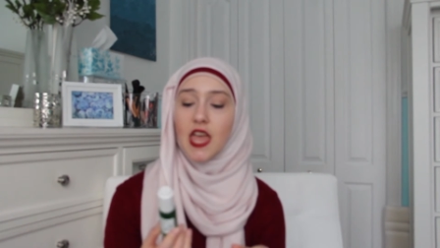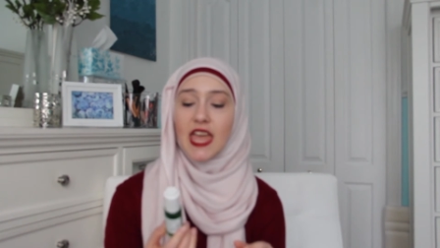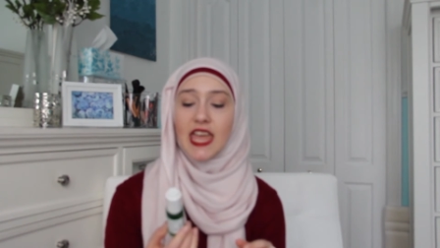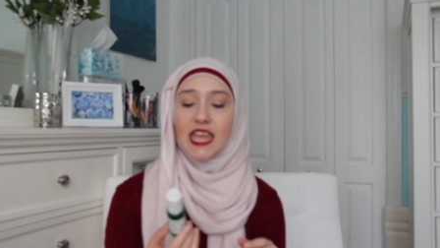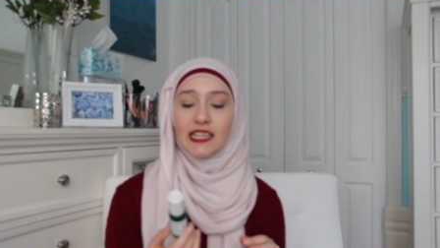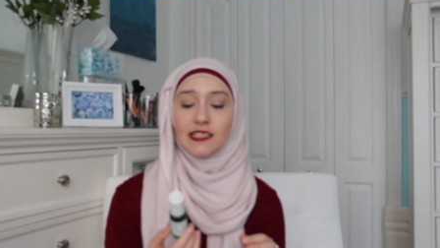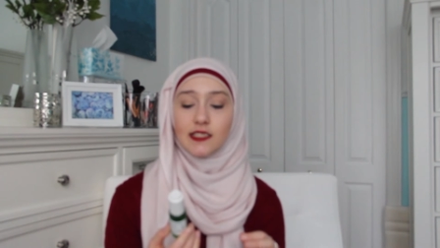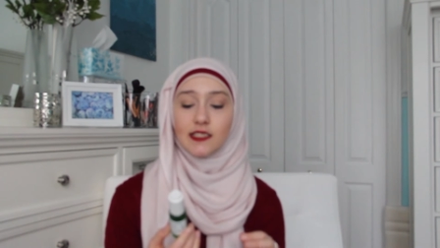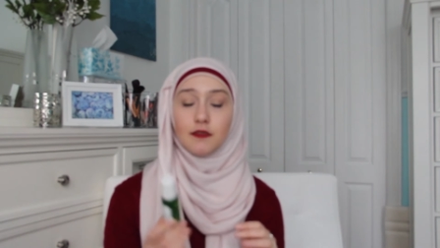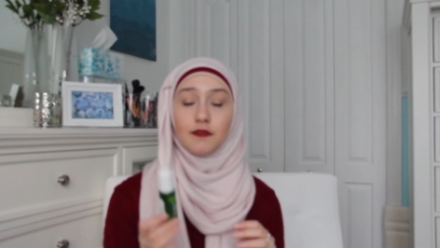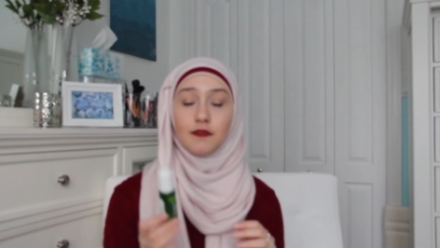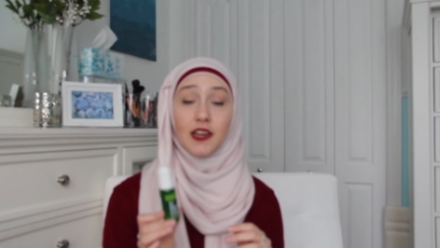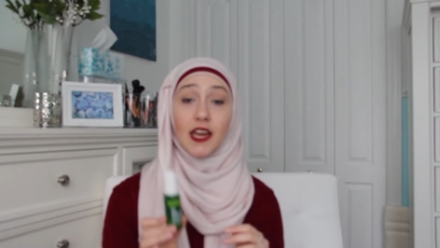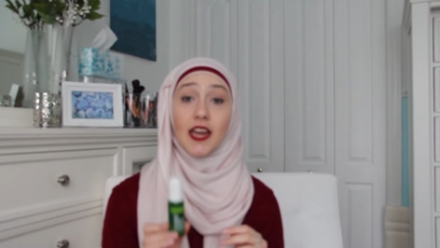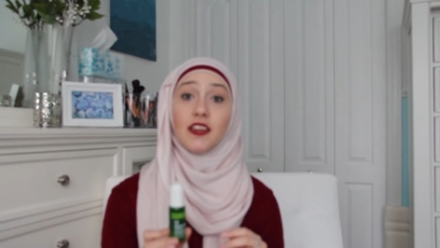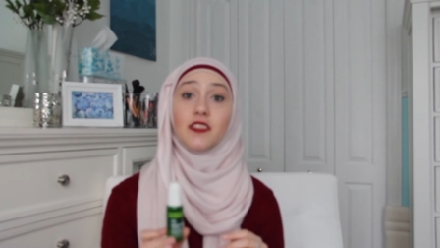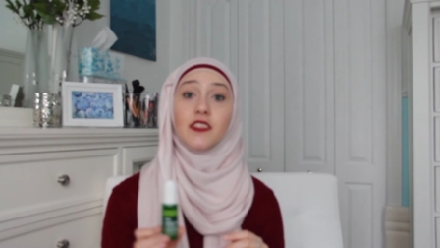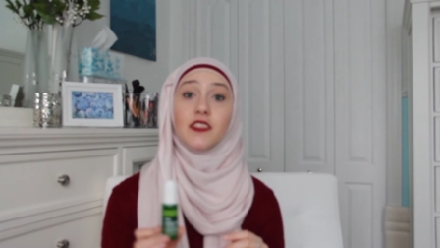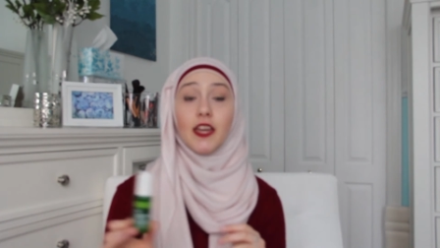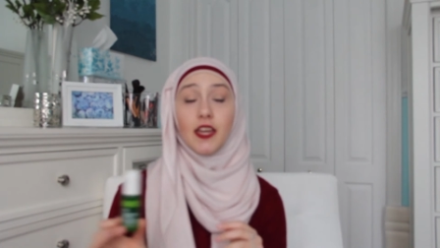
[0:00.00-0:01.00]
is the
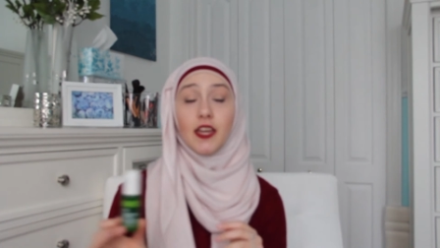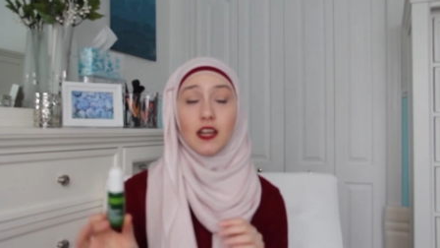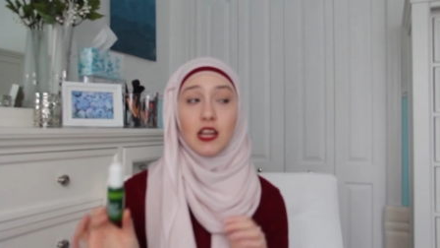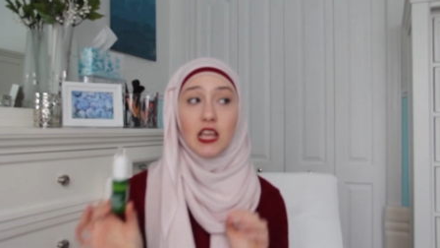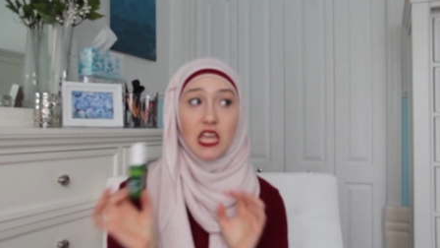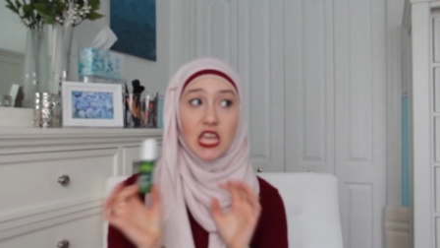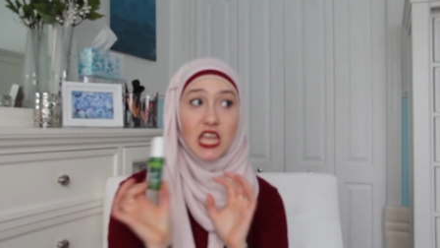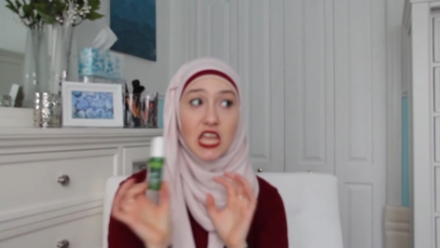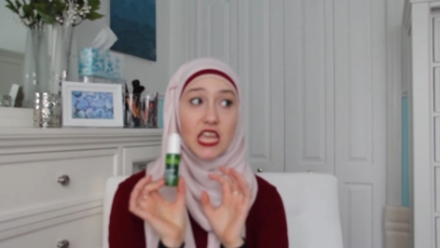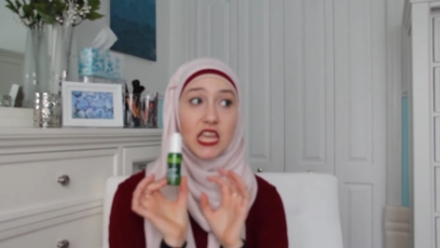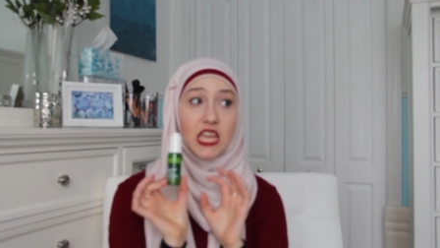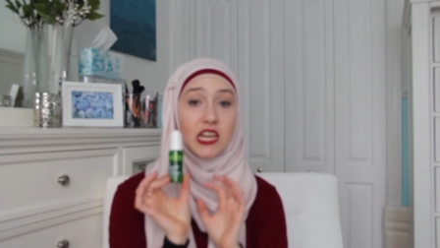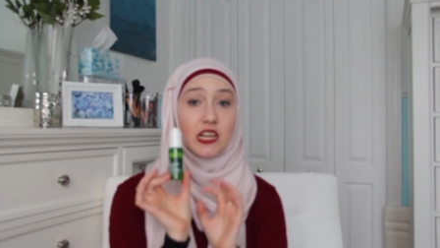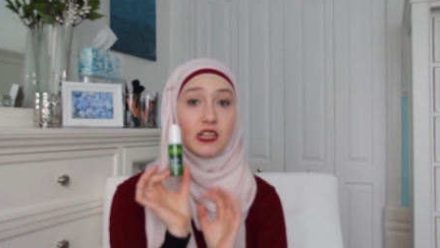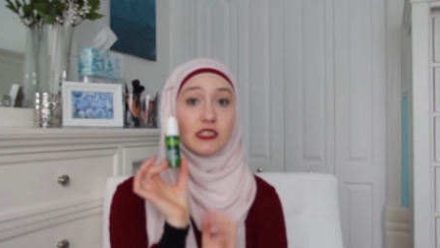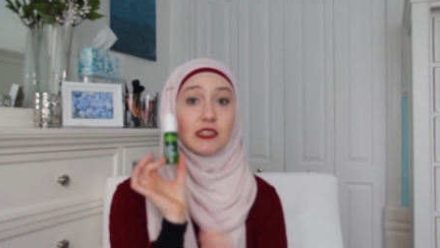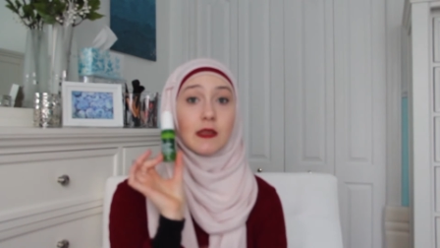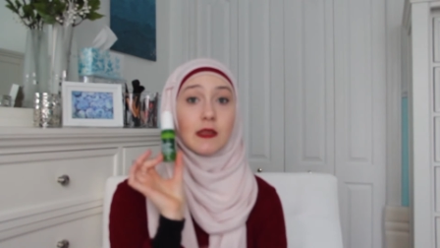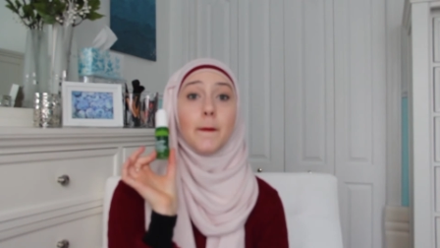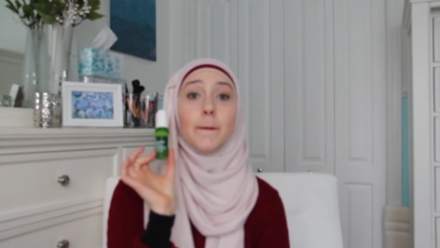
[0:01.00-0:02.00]
fact that it
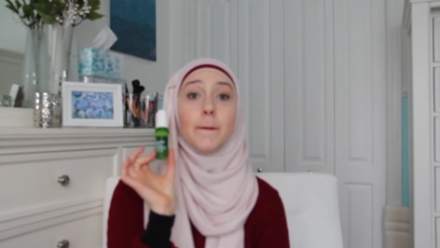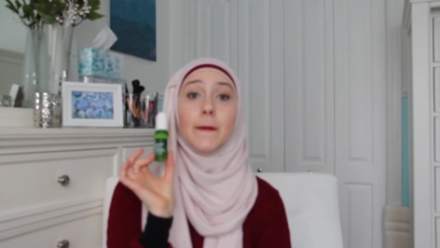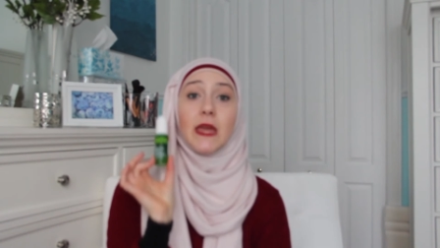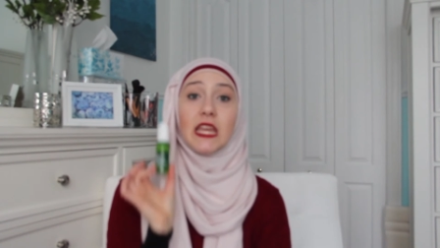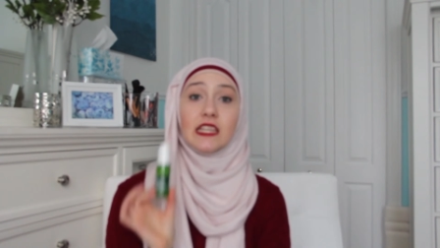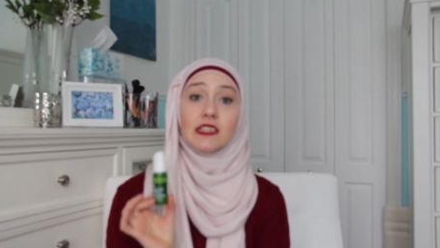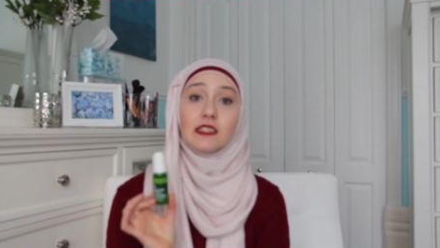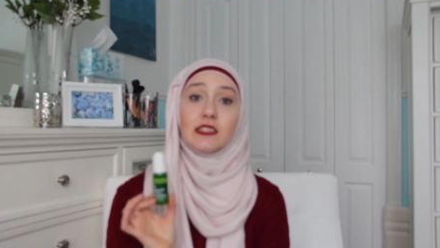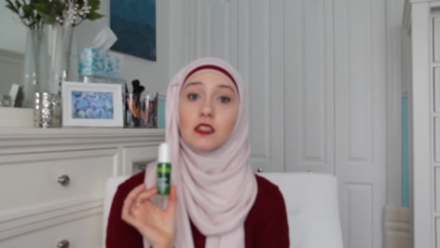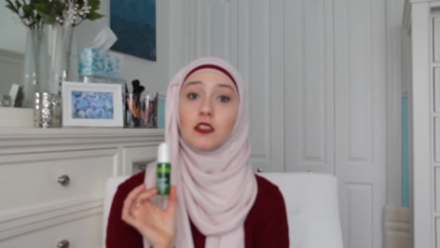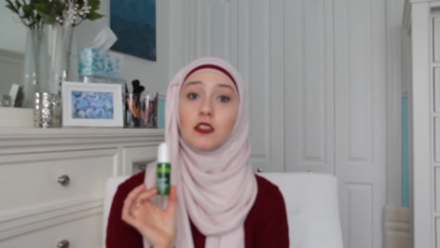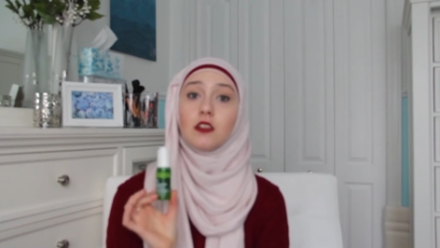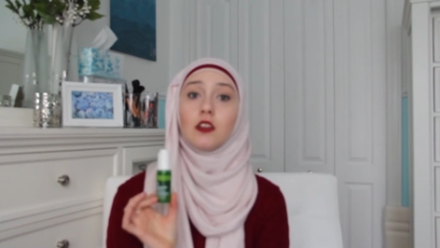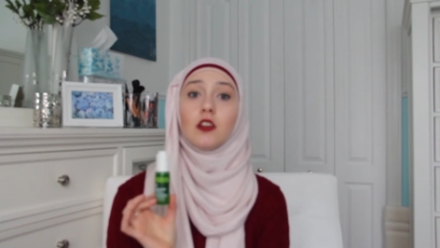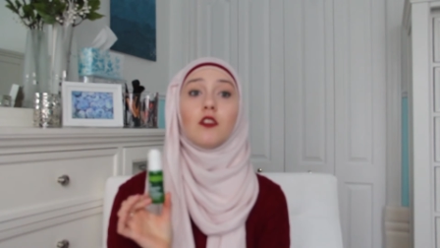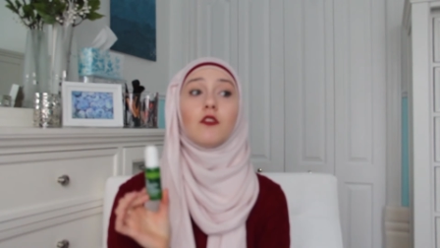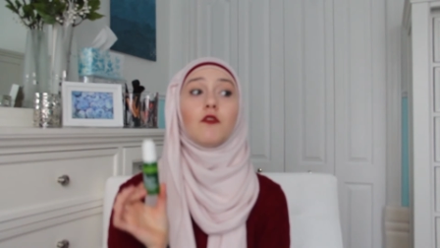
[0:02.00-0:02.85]
is amazing